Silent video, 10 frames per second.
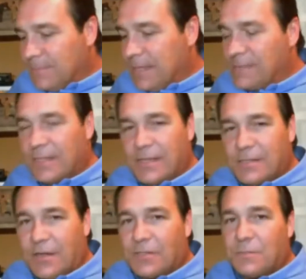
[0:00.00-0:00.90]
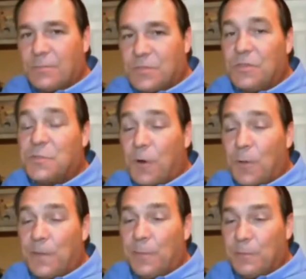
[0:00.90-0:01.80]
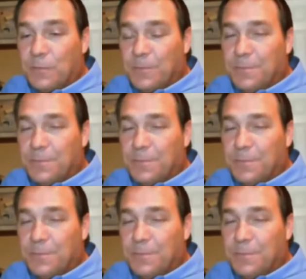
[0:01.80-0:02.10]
That's awesome. Smart people.